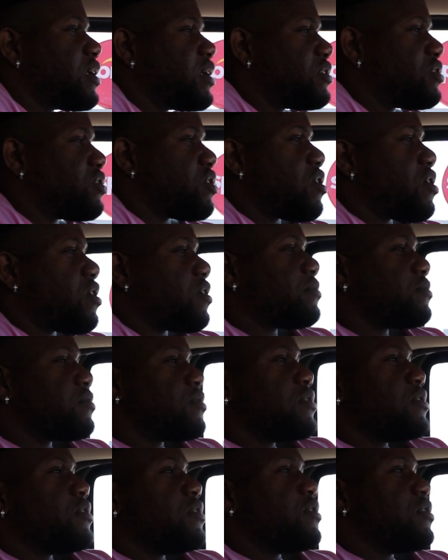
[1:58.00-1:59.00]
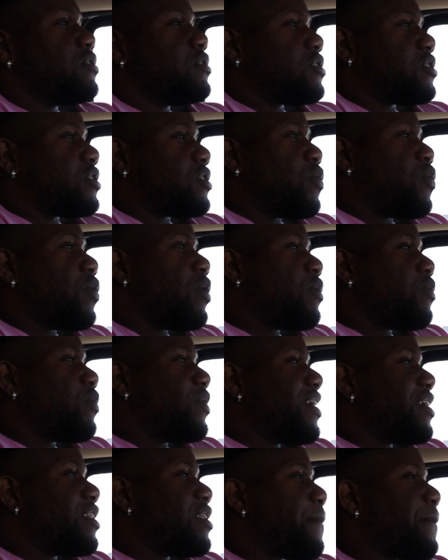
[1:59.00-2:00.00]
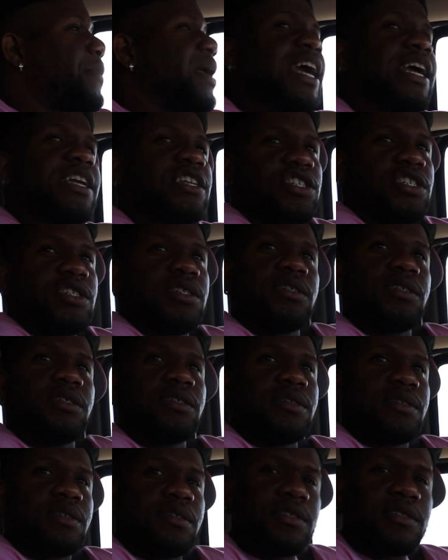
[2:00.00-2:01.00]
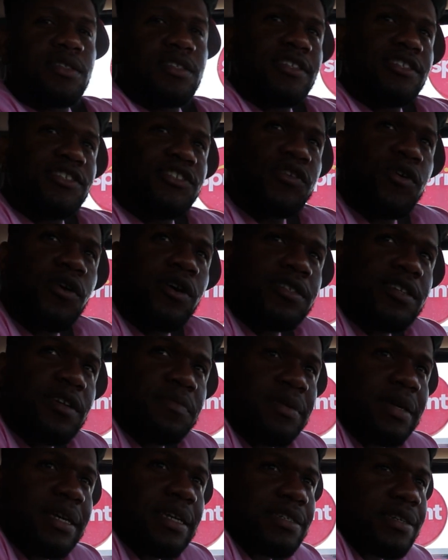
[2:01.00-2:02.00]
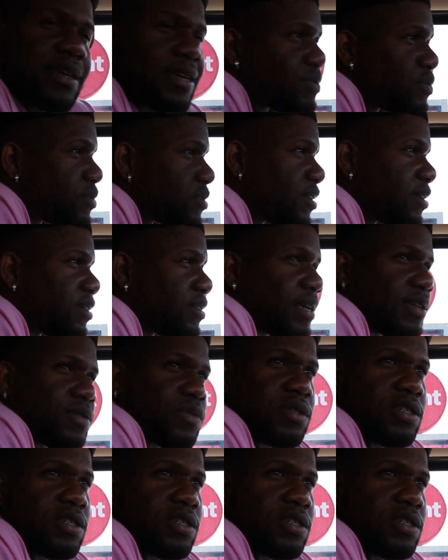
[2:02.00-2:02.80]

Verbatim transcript: things are. So we we in the peach, Georgia peach. That's what that's